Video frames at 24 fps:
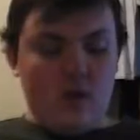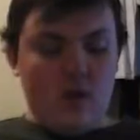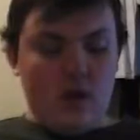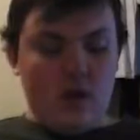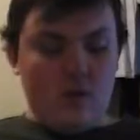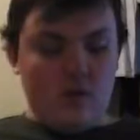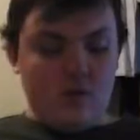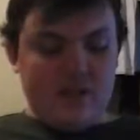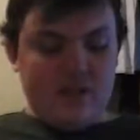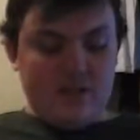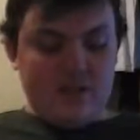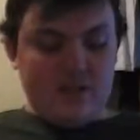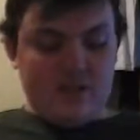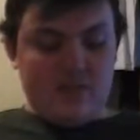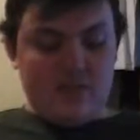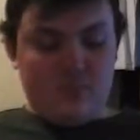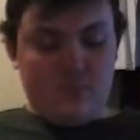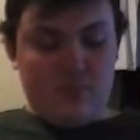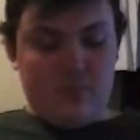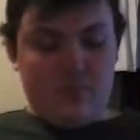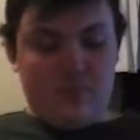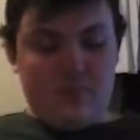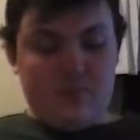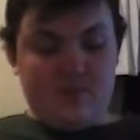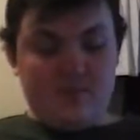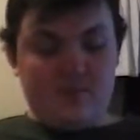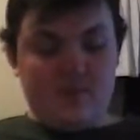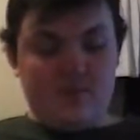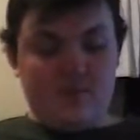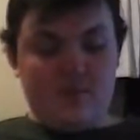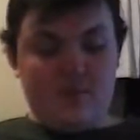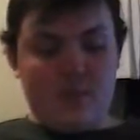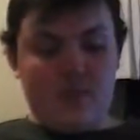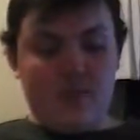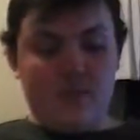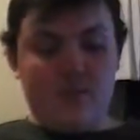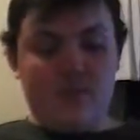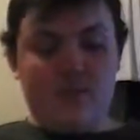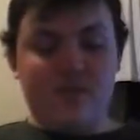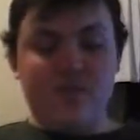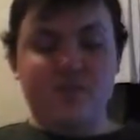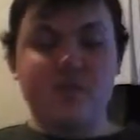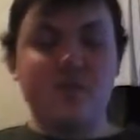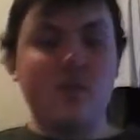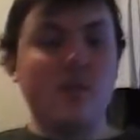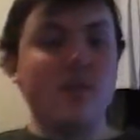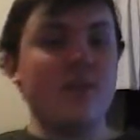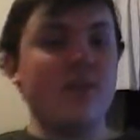was actually pretty pissed off about it. If
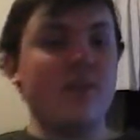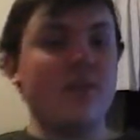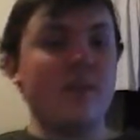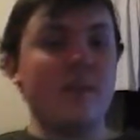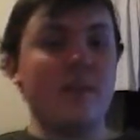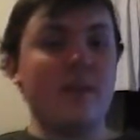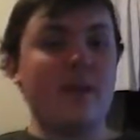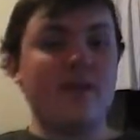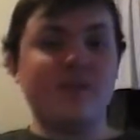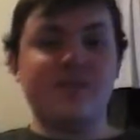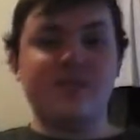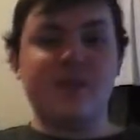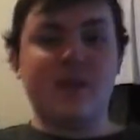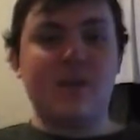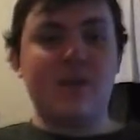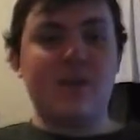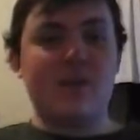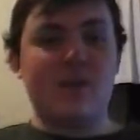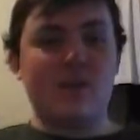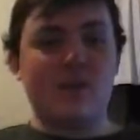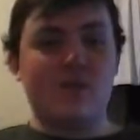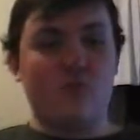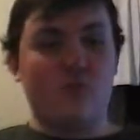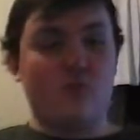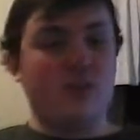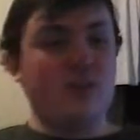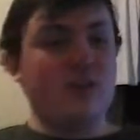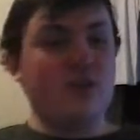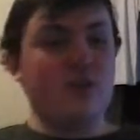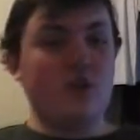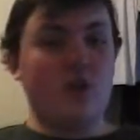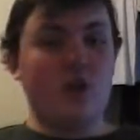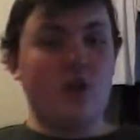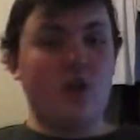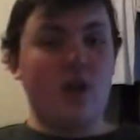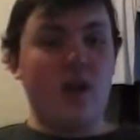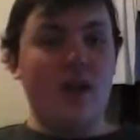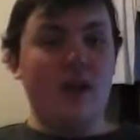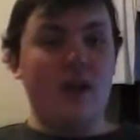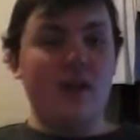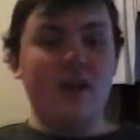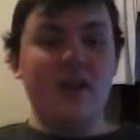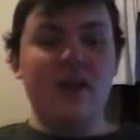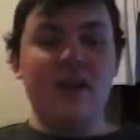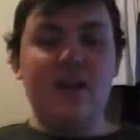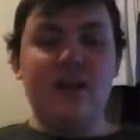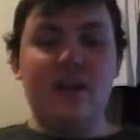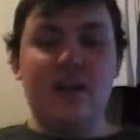there's one thing about this game that I really don't like,
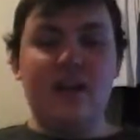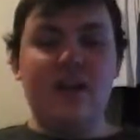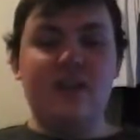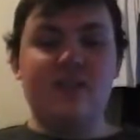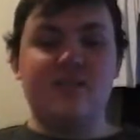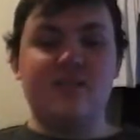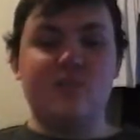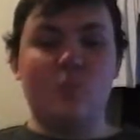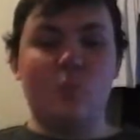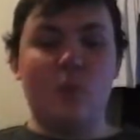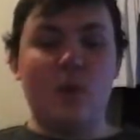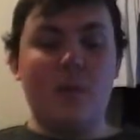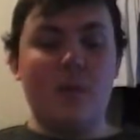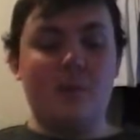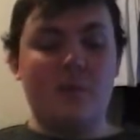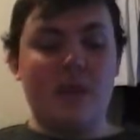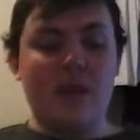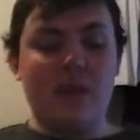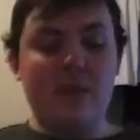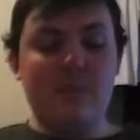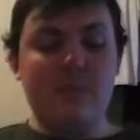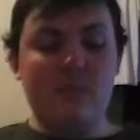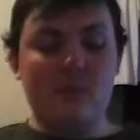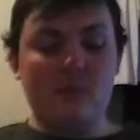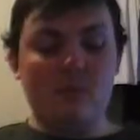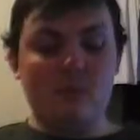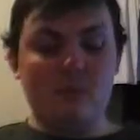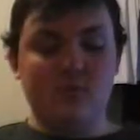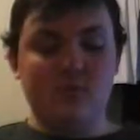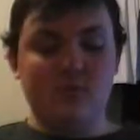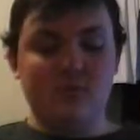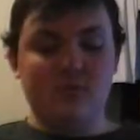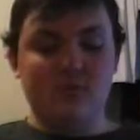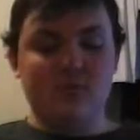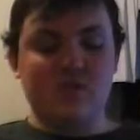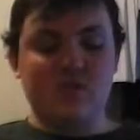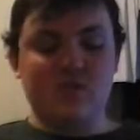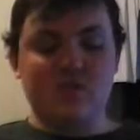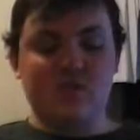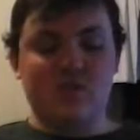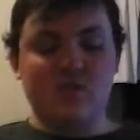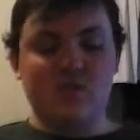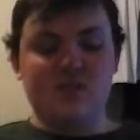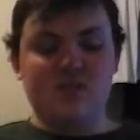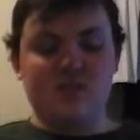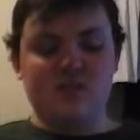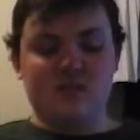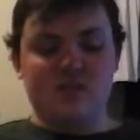it's when people
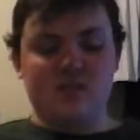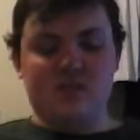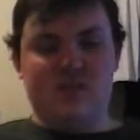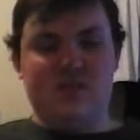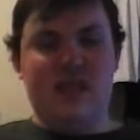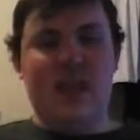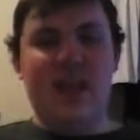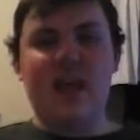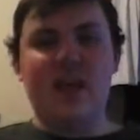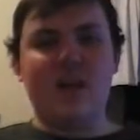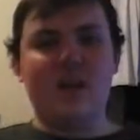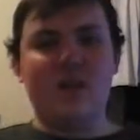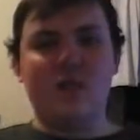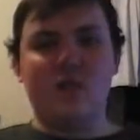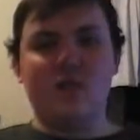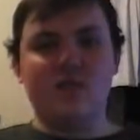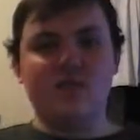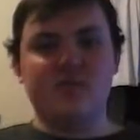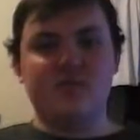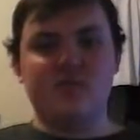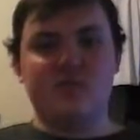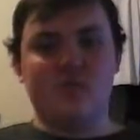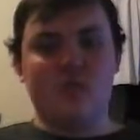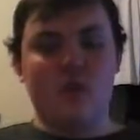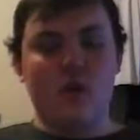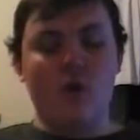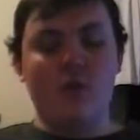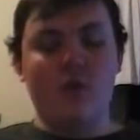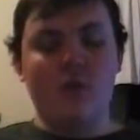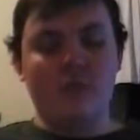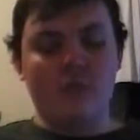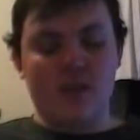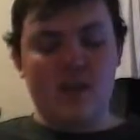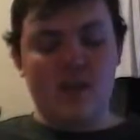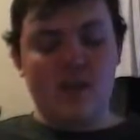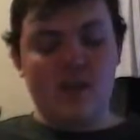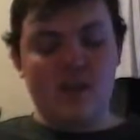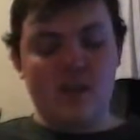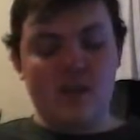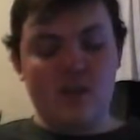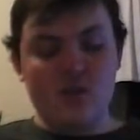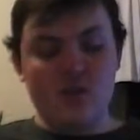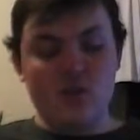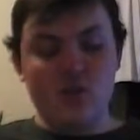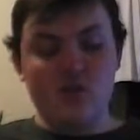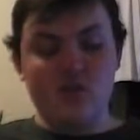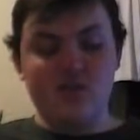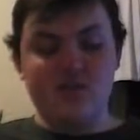just take a monster off me and
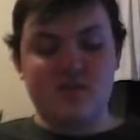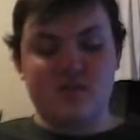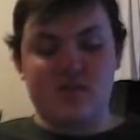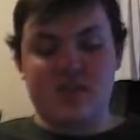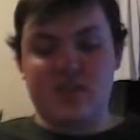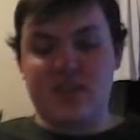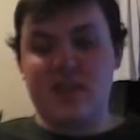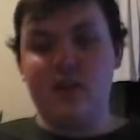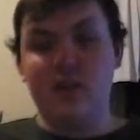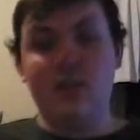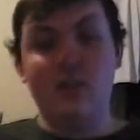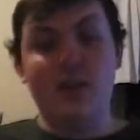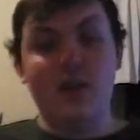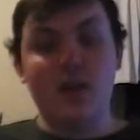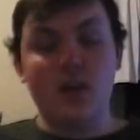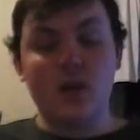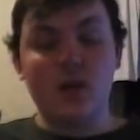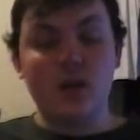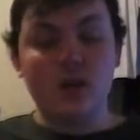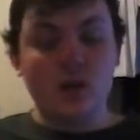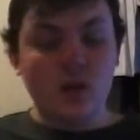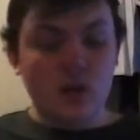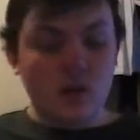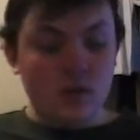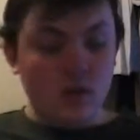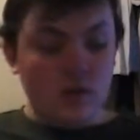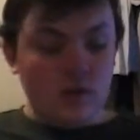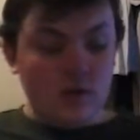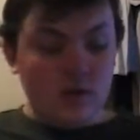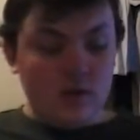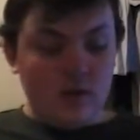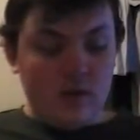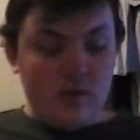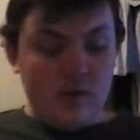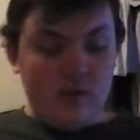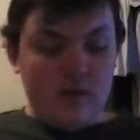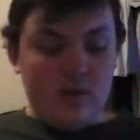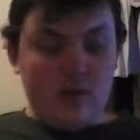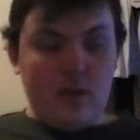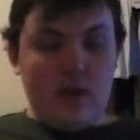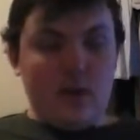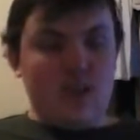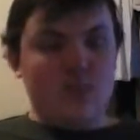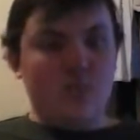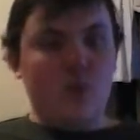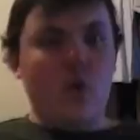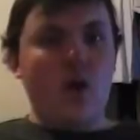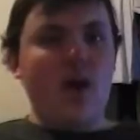then use it to kill me.
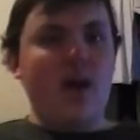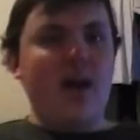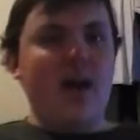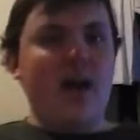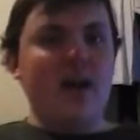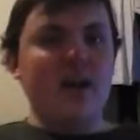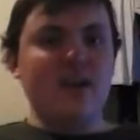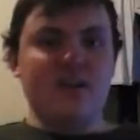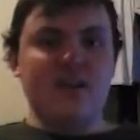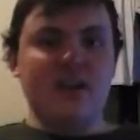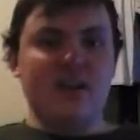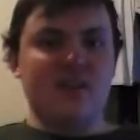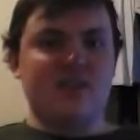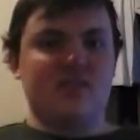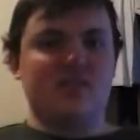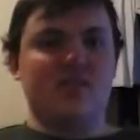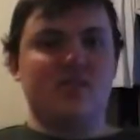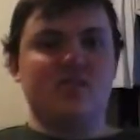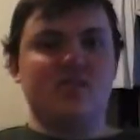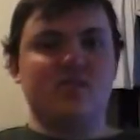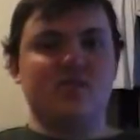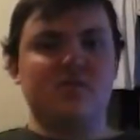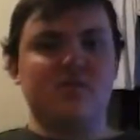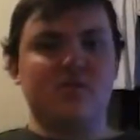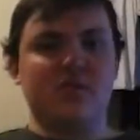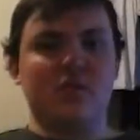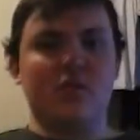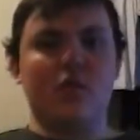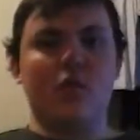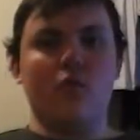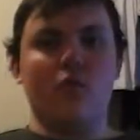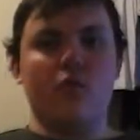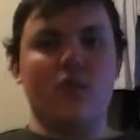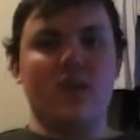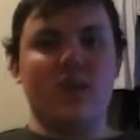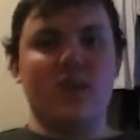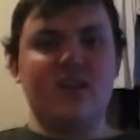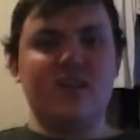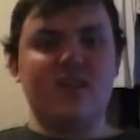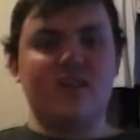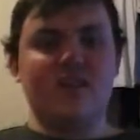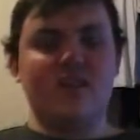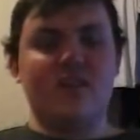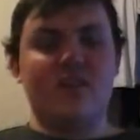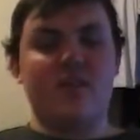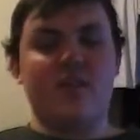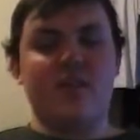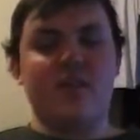That's why I hate Gustos, because they've got Rees
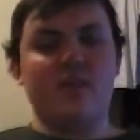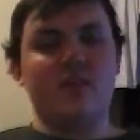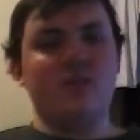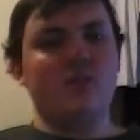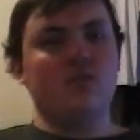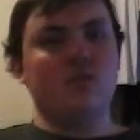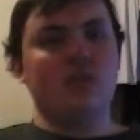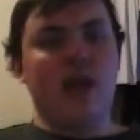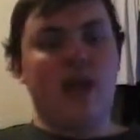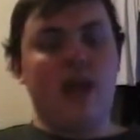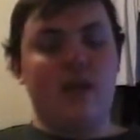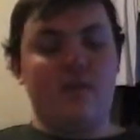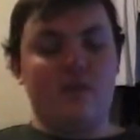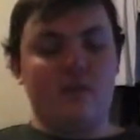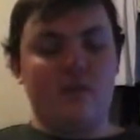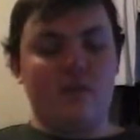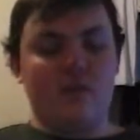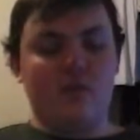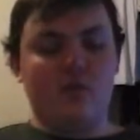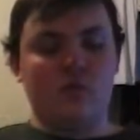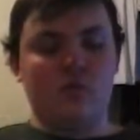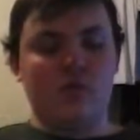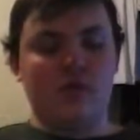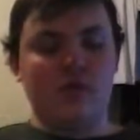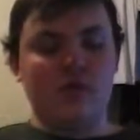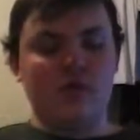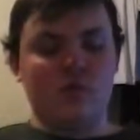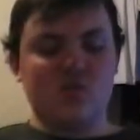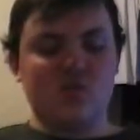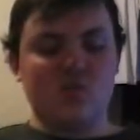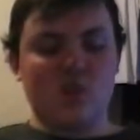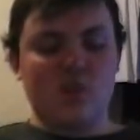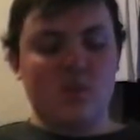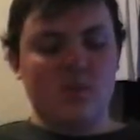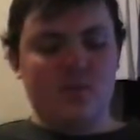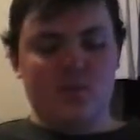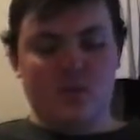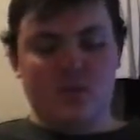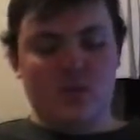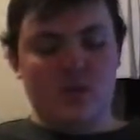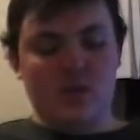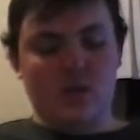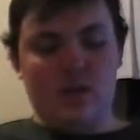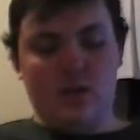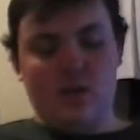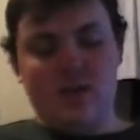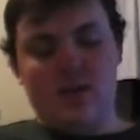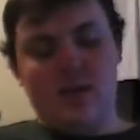and then they have the creature swap and
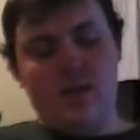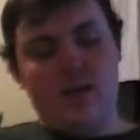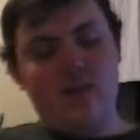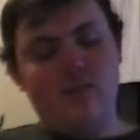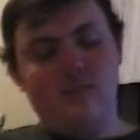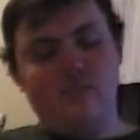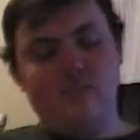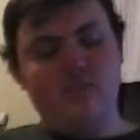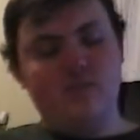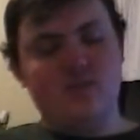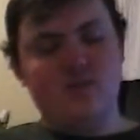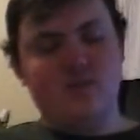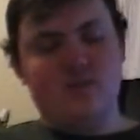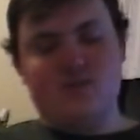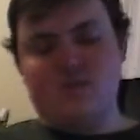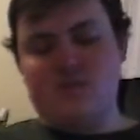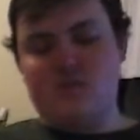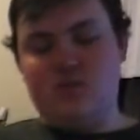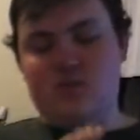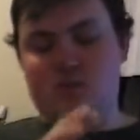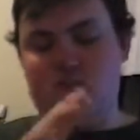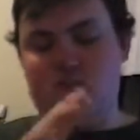shit like that, and just...